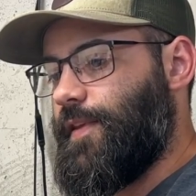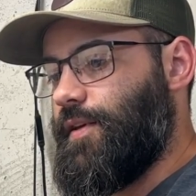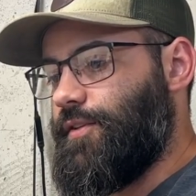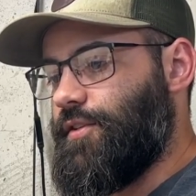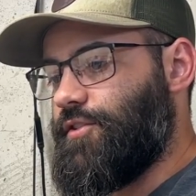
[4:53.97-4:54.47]

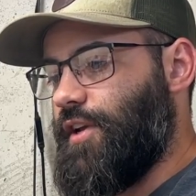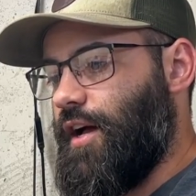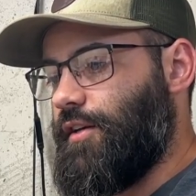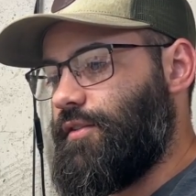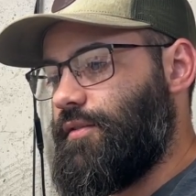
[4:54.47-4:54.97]
it does
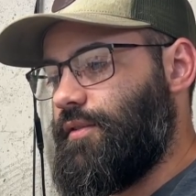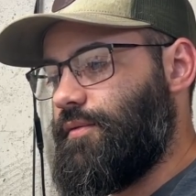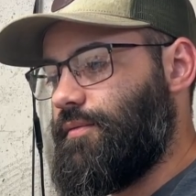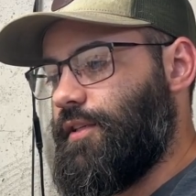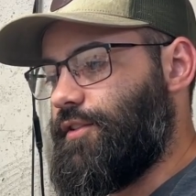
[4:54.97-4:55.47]
not
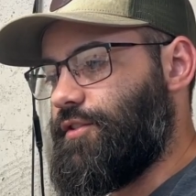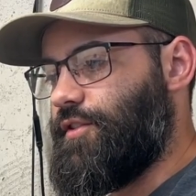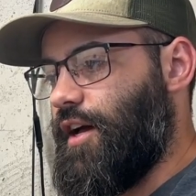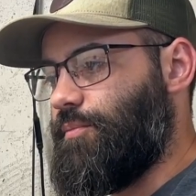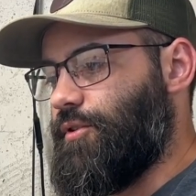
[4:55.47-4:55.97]

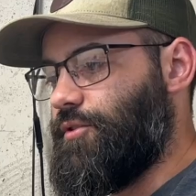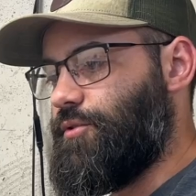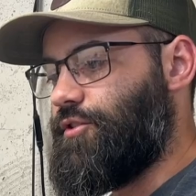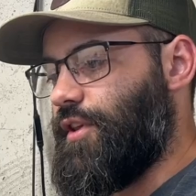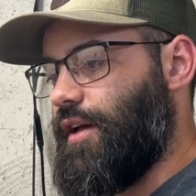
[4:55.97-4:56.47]

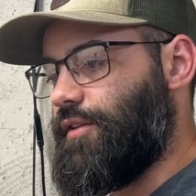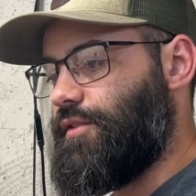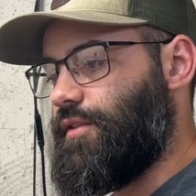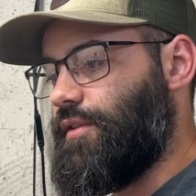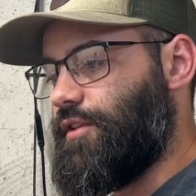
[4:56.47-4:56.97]
produce that
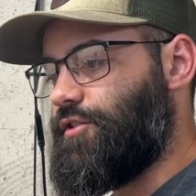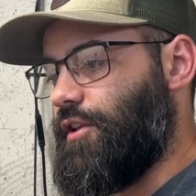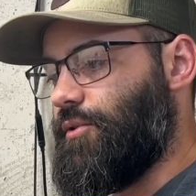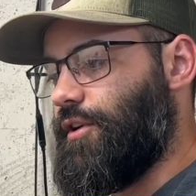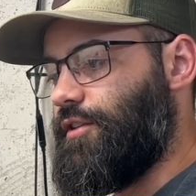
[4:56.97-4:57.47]

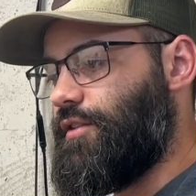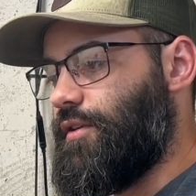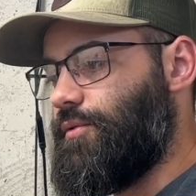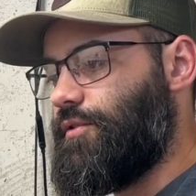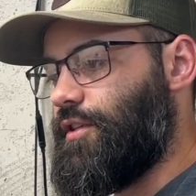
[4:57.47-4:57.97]
accelerated
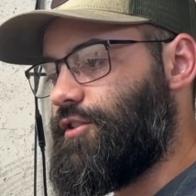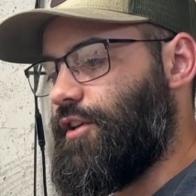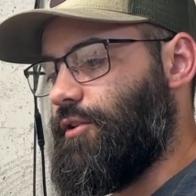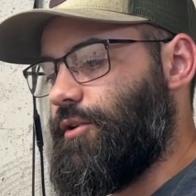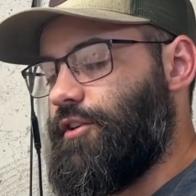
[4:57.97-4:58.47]

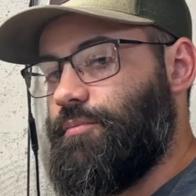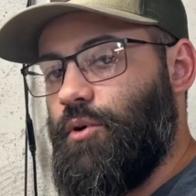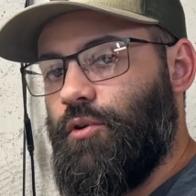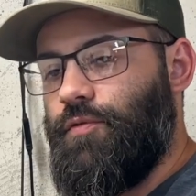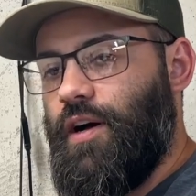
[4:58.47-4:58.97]
accelerated
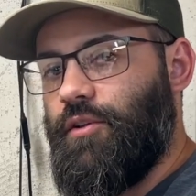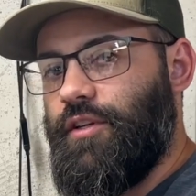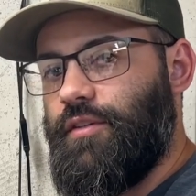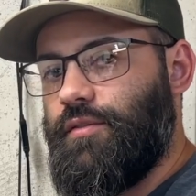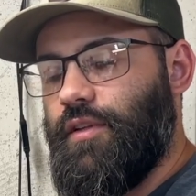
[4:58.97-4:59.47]
bore
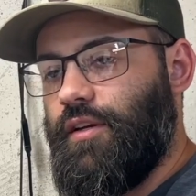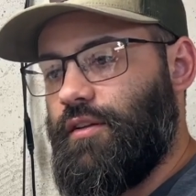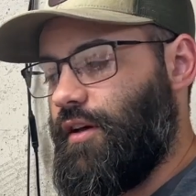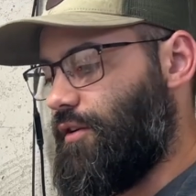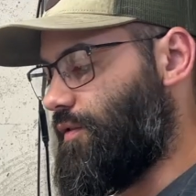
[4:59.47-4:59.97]
fouling like a
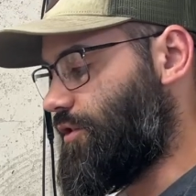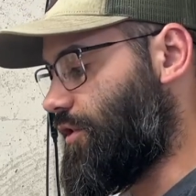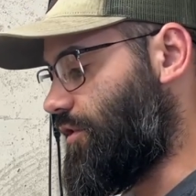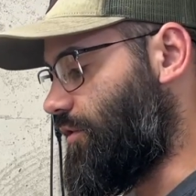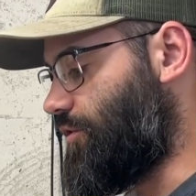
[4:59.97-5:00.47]
lot of us are
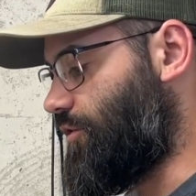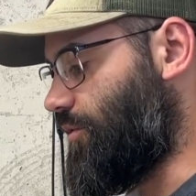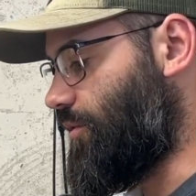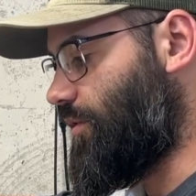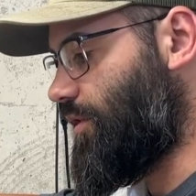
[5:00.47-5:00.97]
used
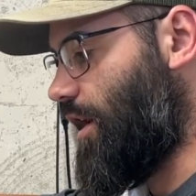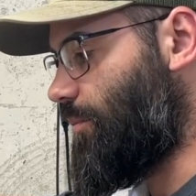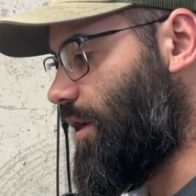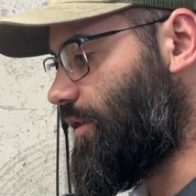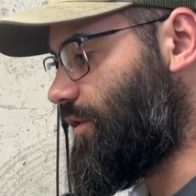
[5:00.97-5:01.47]
to. I'm at